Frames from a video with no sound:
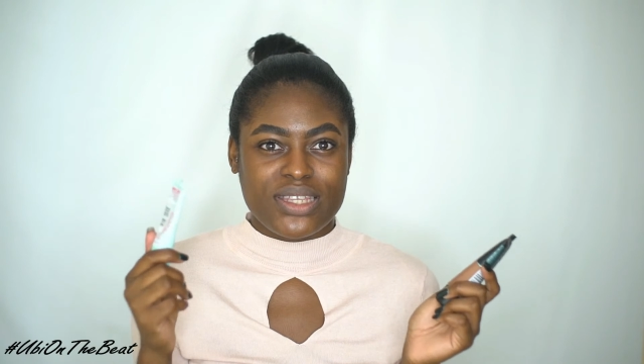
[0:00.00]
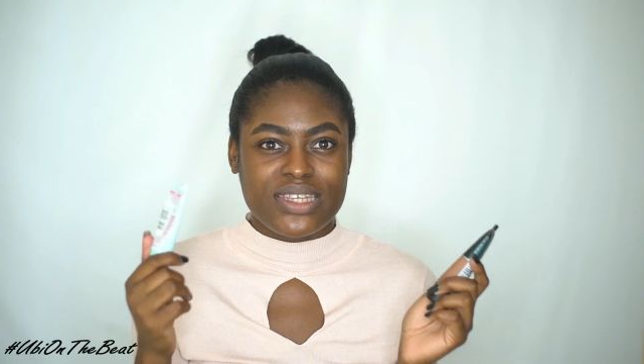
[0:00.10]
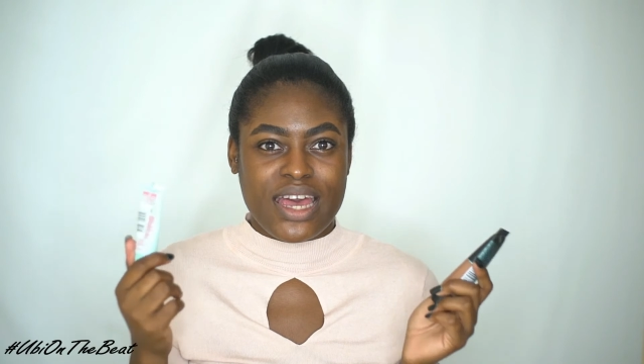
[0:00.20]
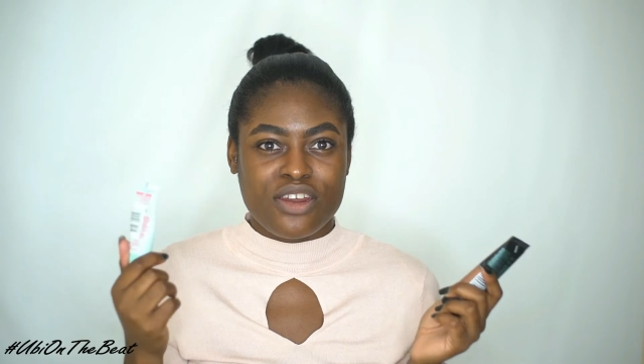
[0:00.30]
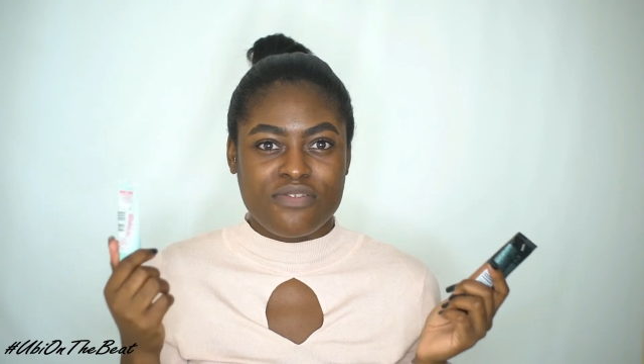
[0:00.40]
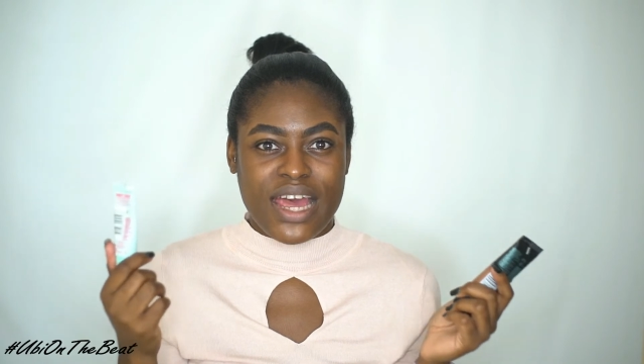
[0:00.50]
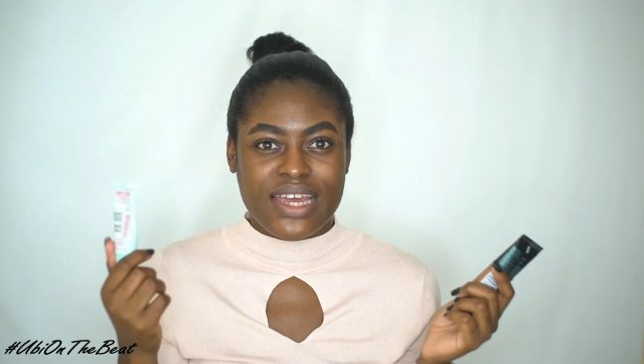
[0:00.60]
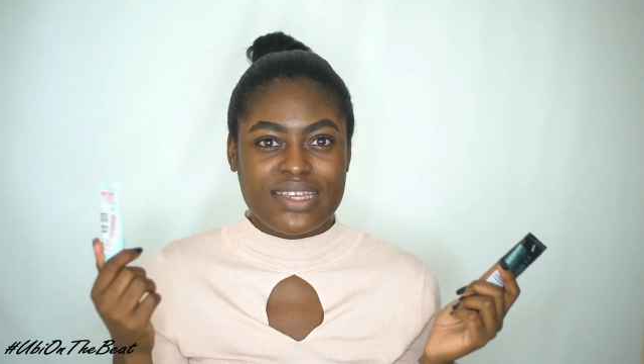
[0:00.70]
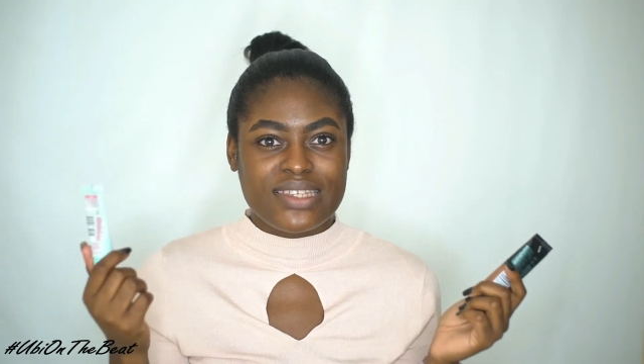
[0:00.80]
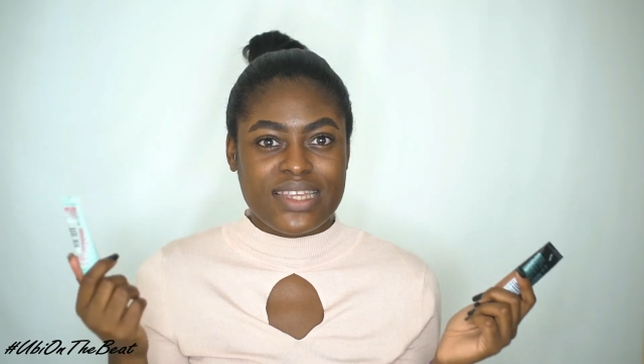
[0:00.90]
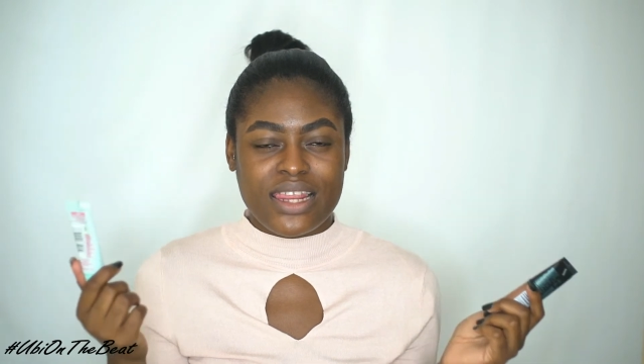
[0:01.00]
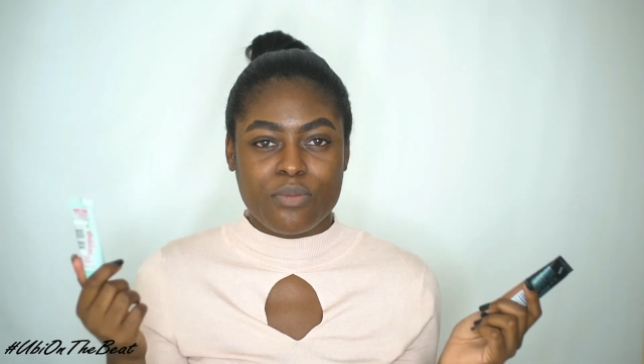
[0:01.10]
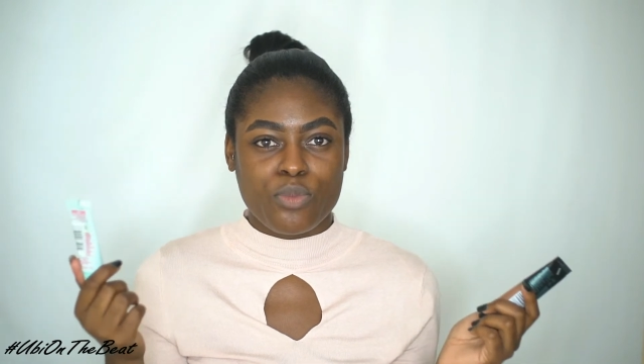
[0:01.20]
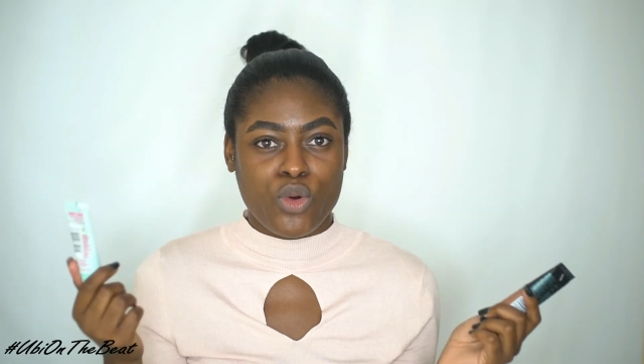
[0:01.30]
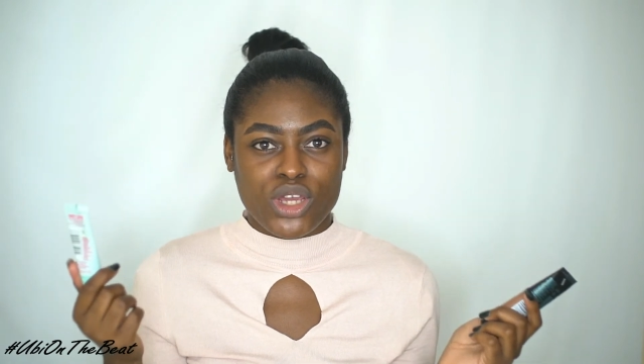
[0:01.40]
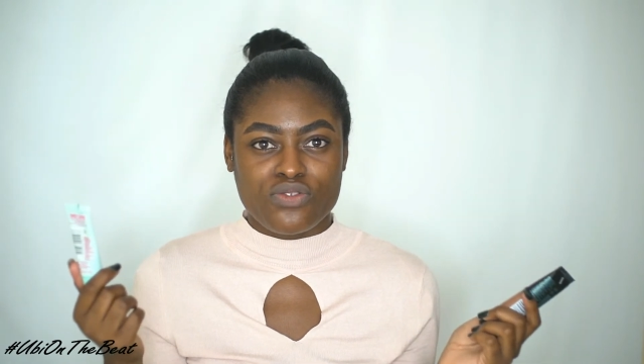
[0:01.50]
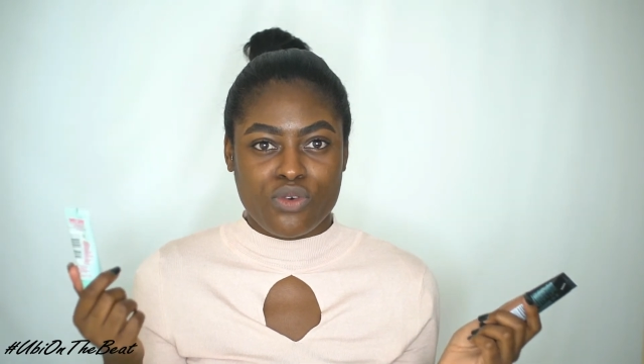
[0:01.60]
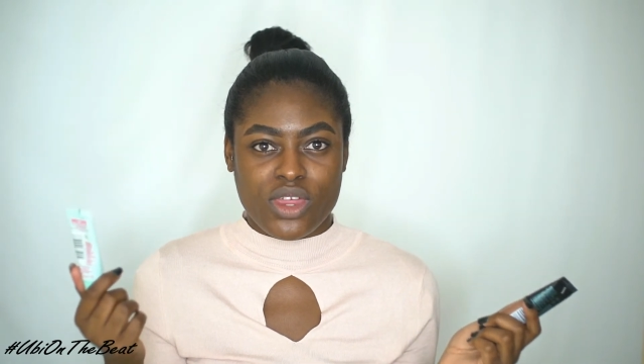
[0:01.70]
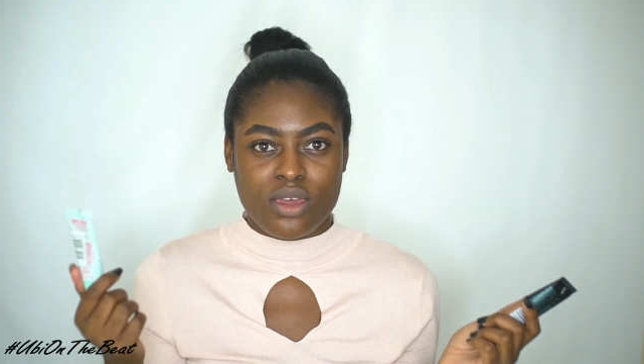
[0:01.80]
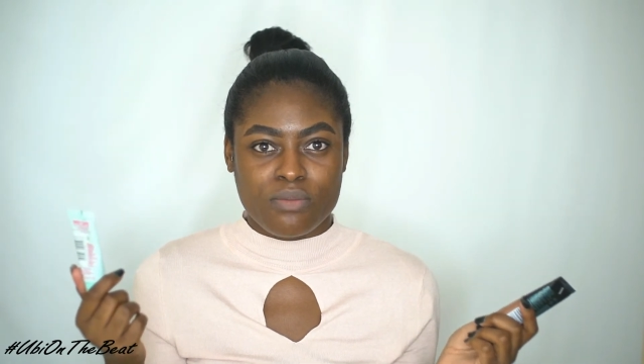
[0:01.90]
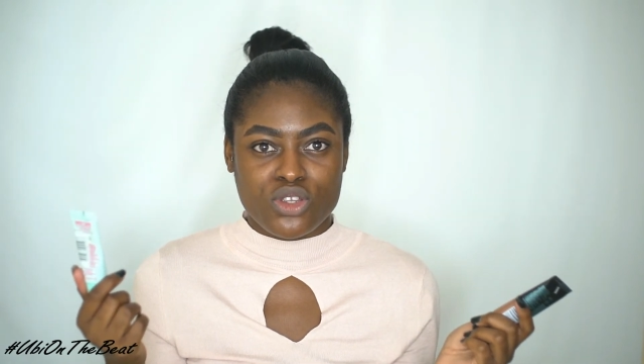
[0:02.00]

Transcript: that's kind of like a selling point for them.